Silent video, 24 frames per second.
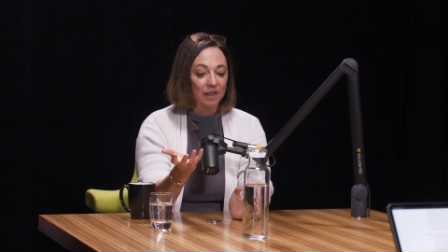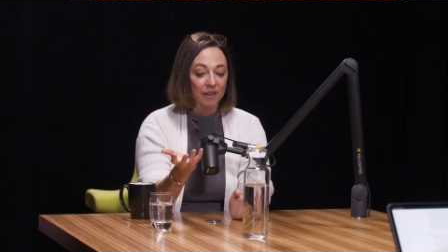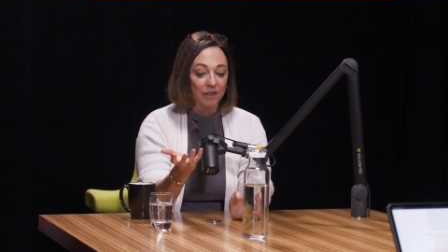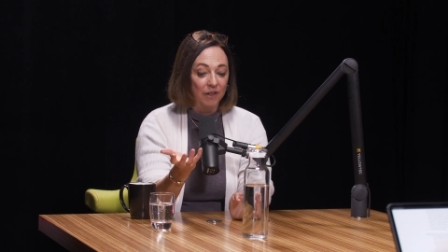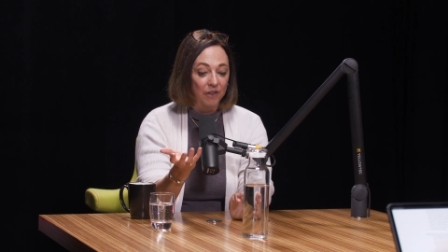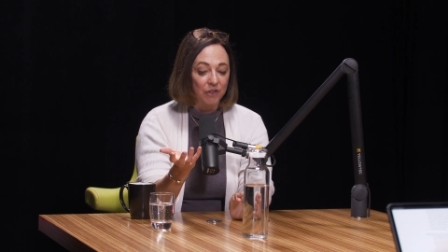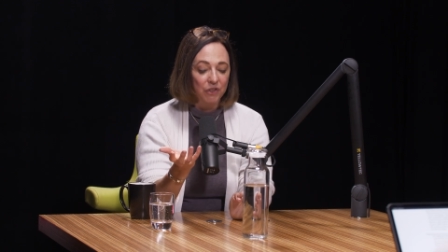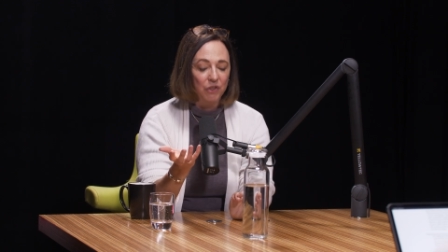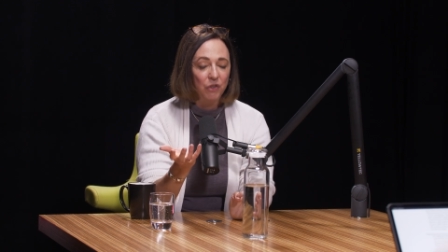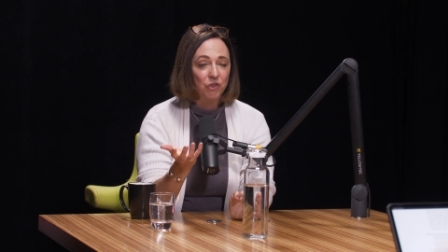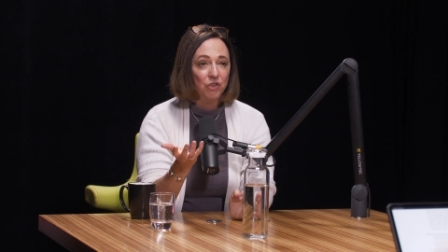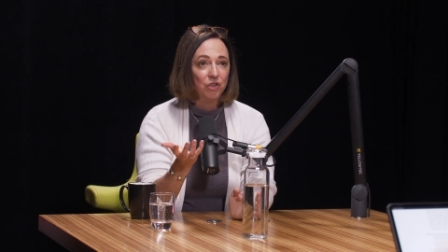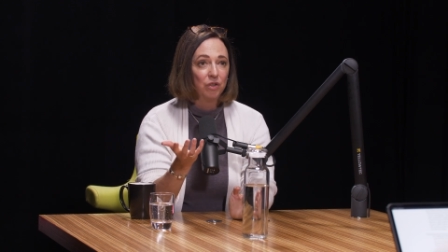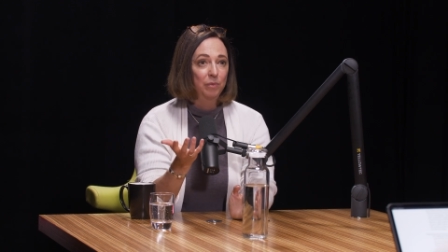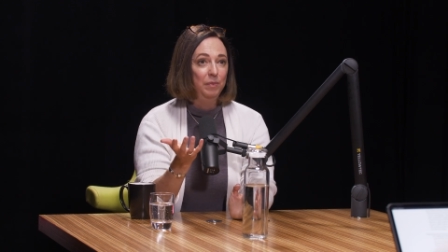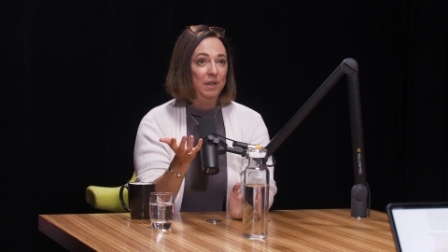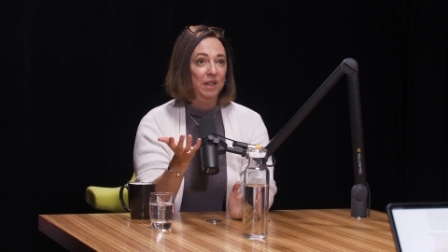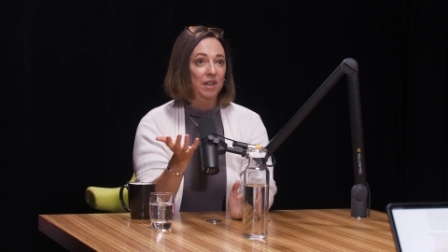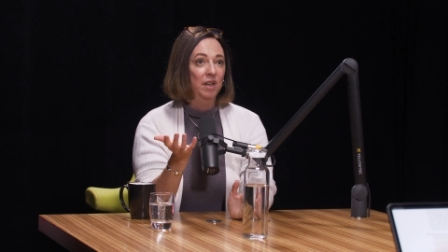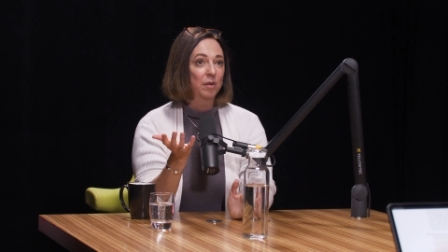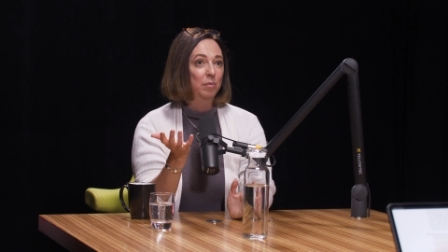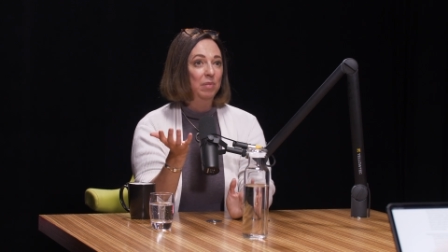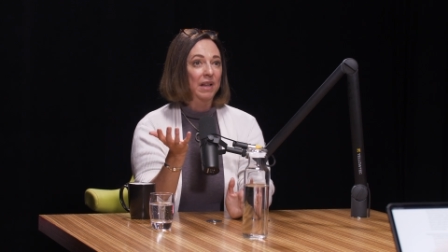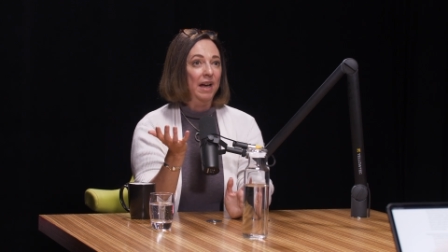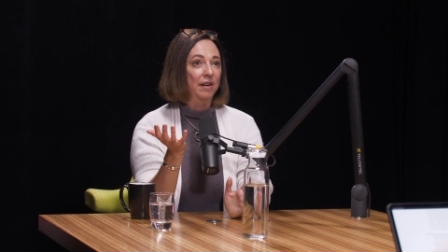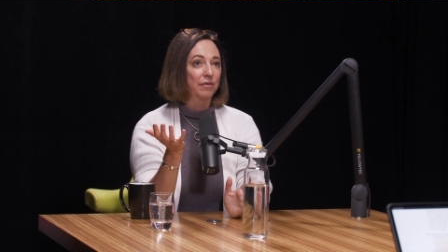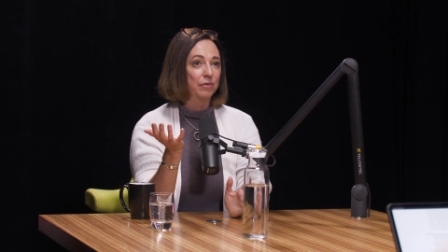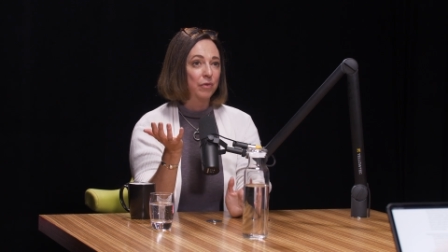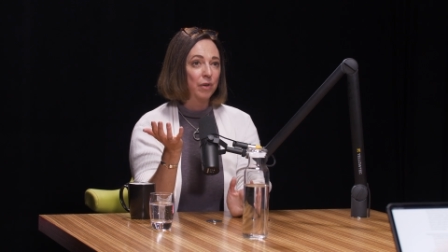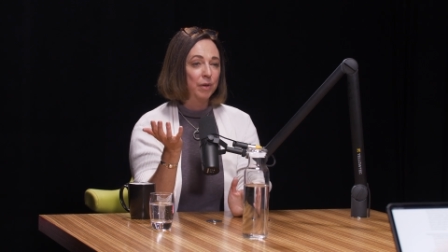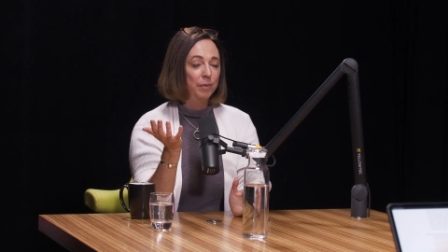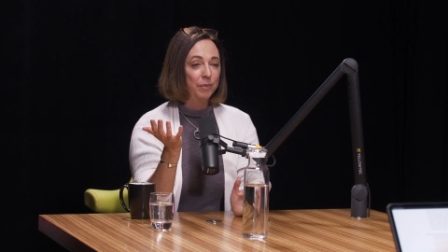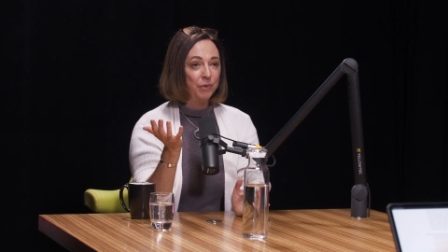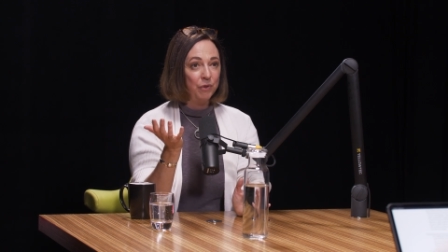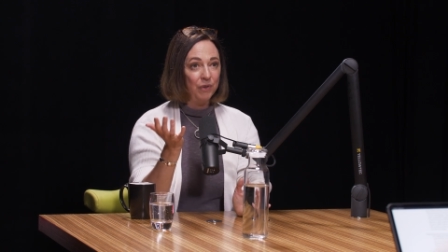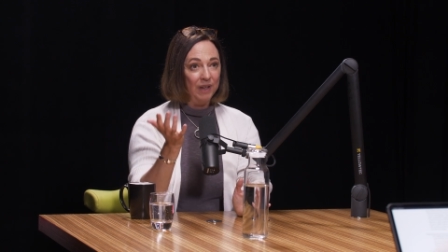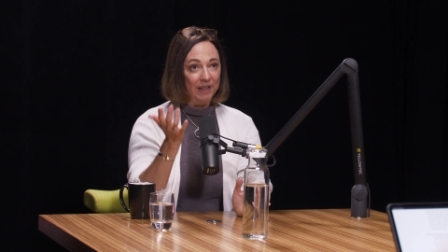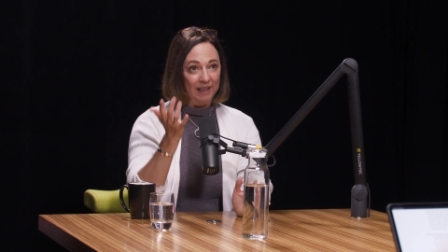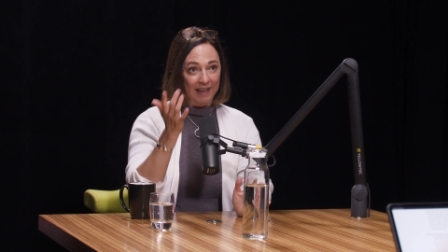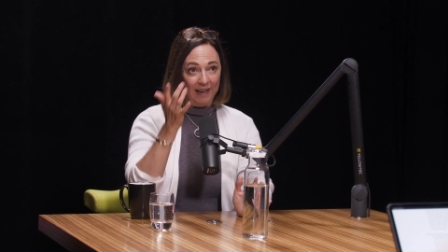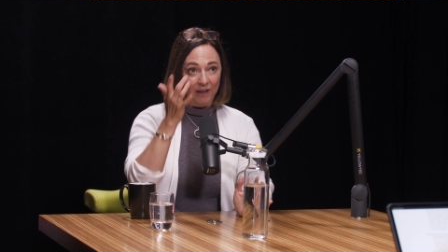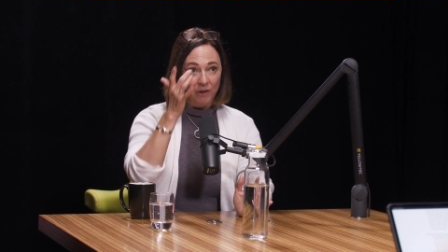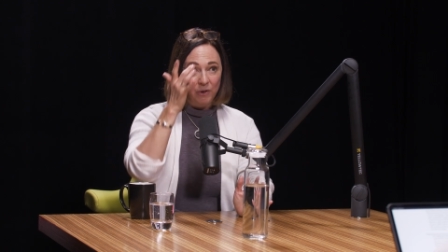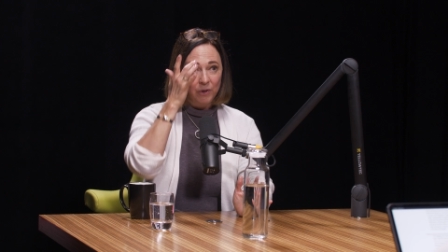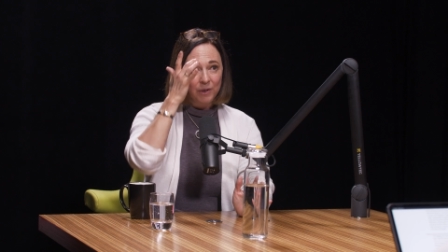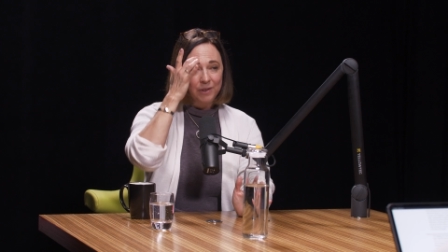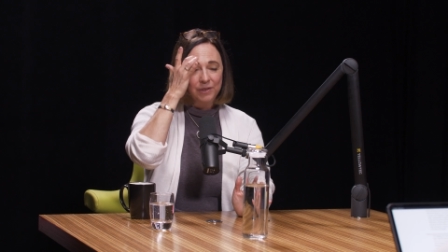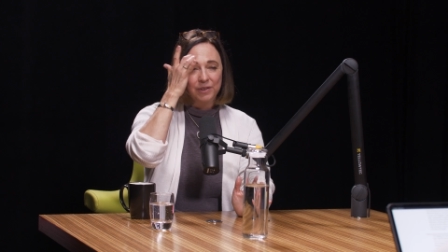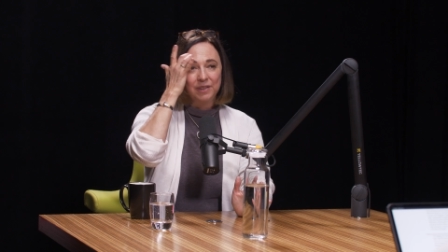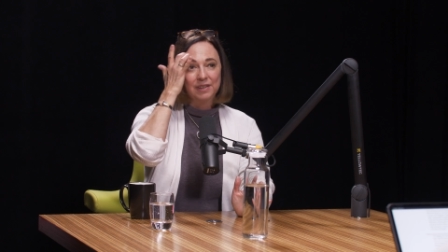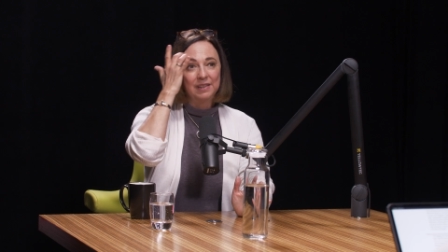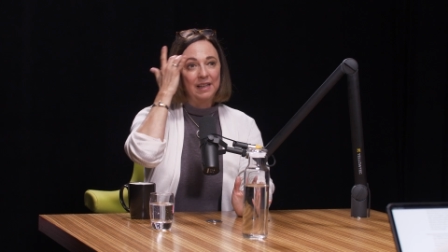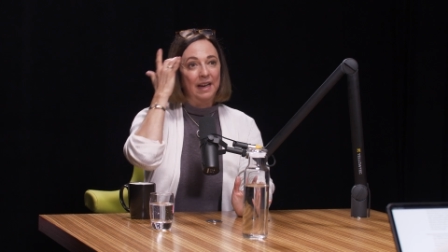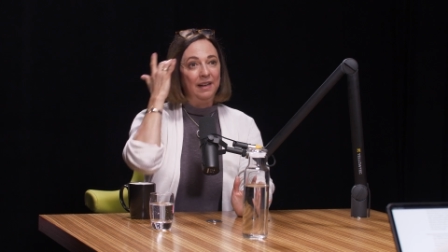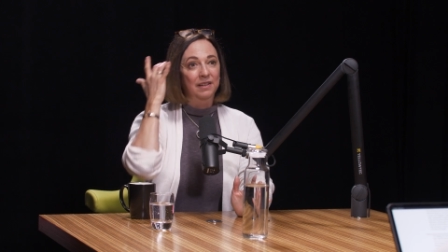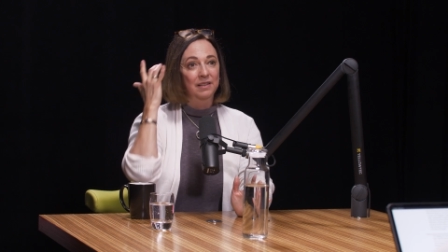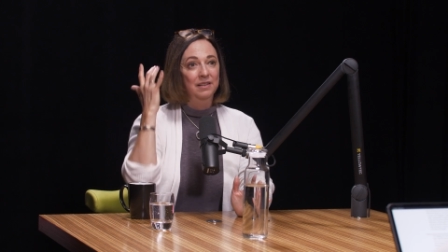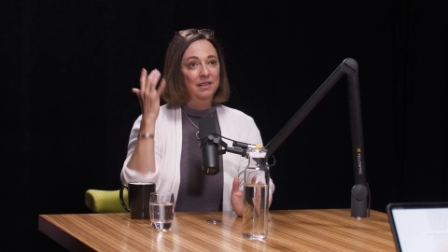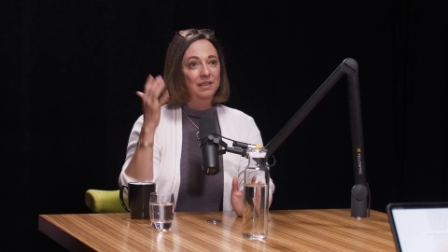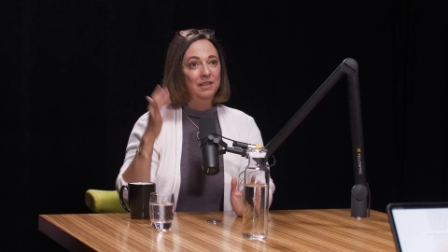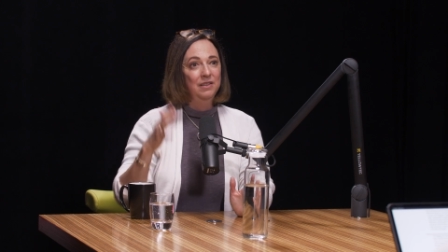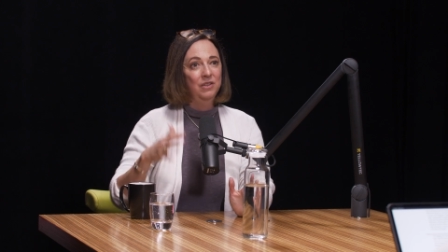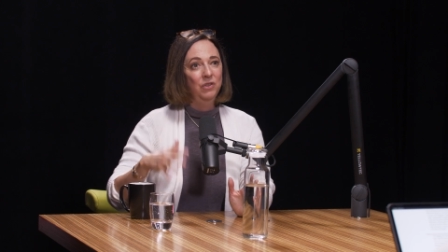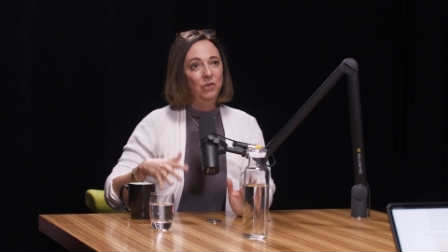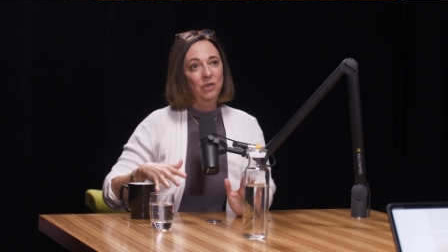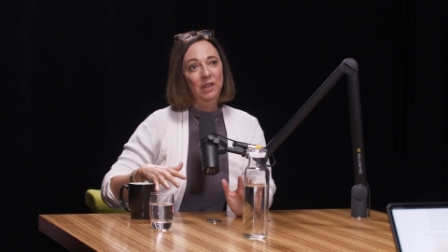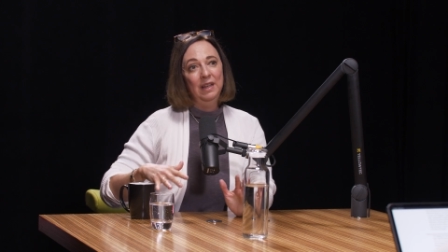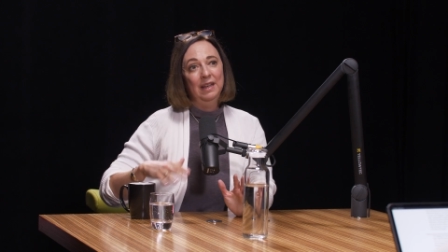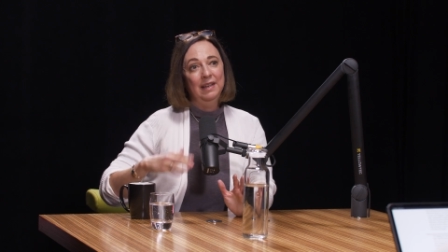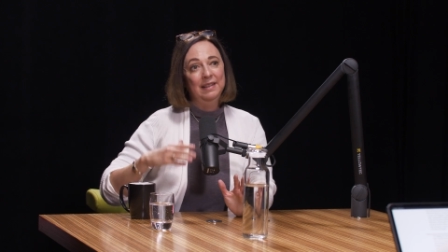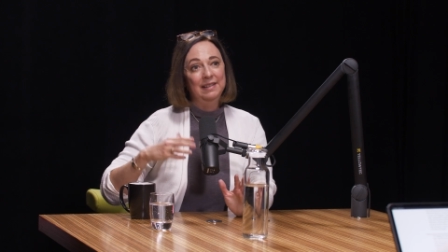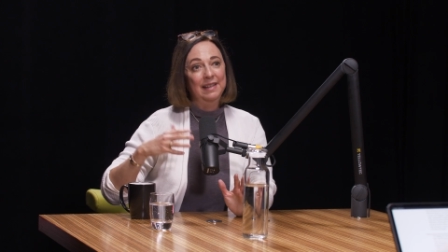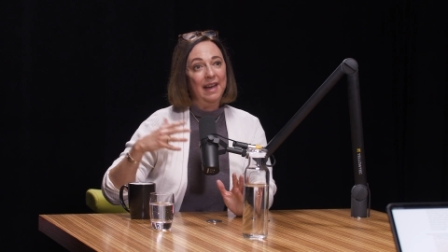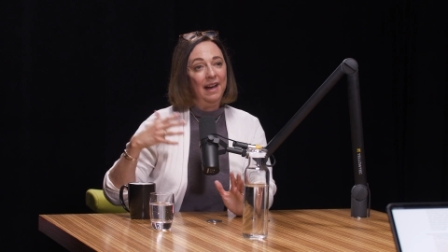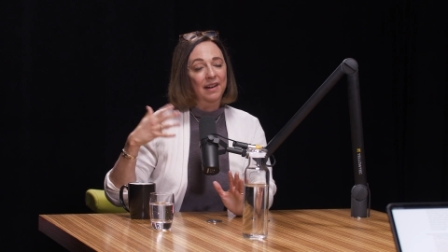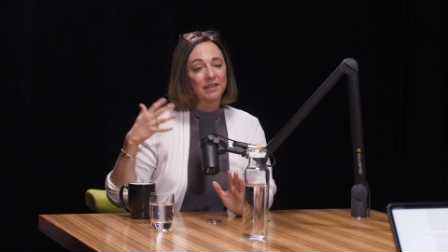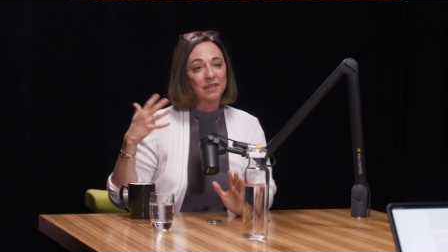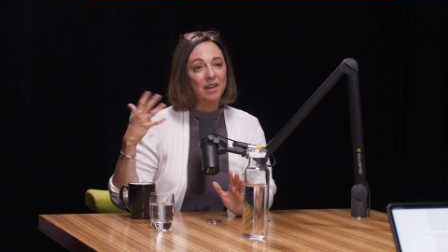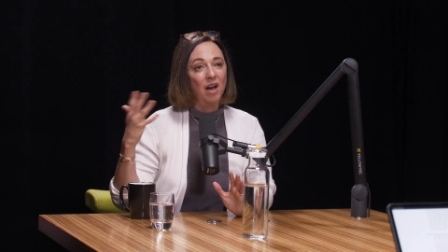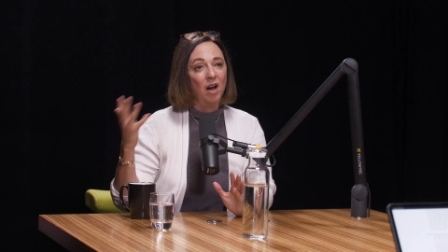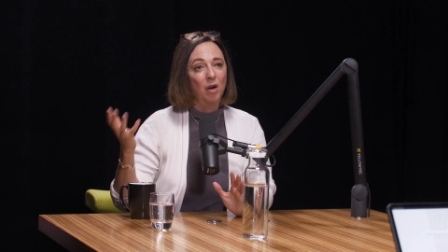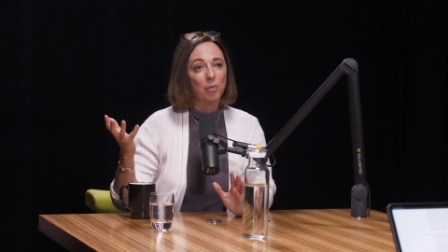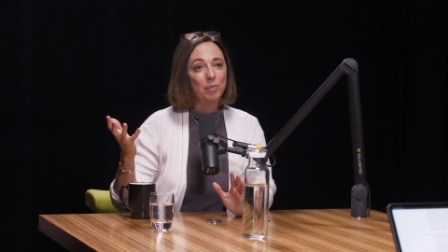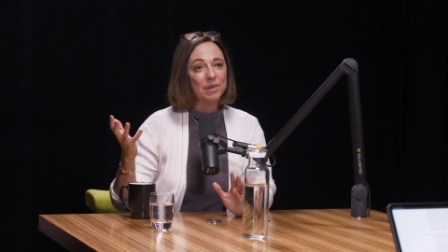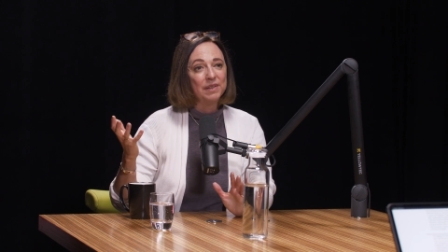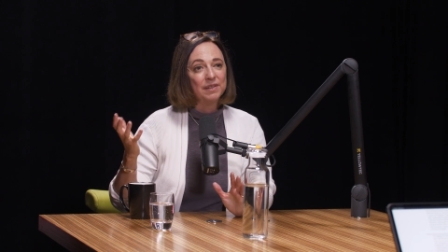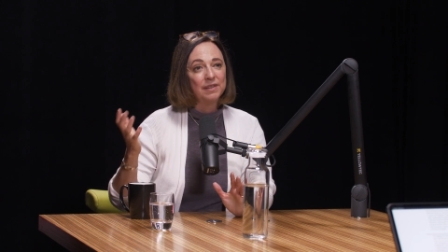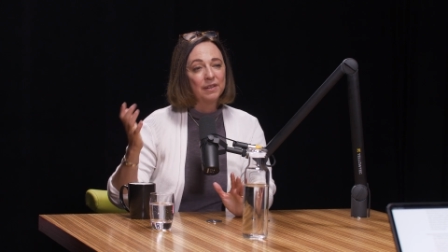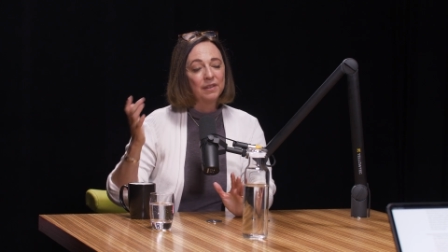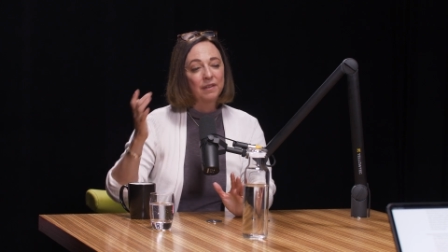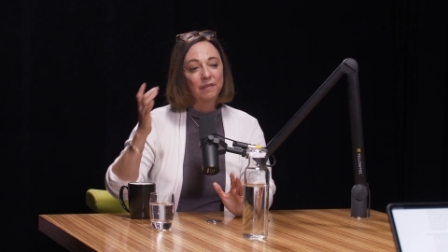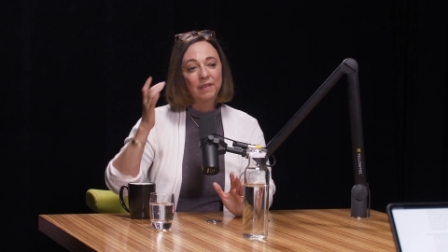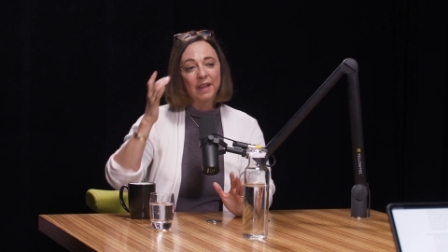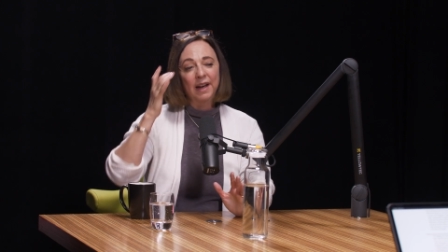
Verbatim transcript: like our social media platforms right now are designed to do the exact opposite right.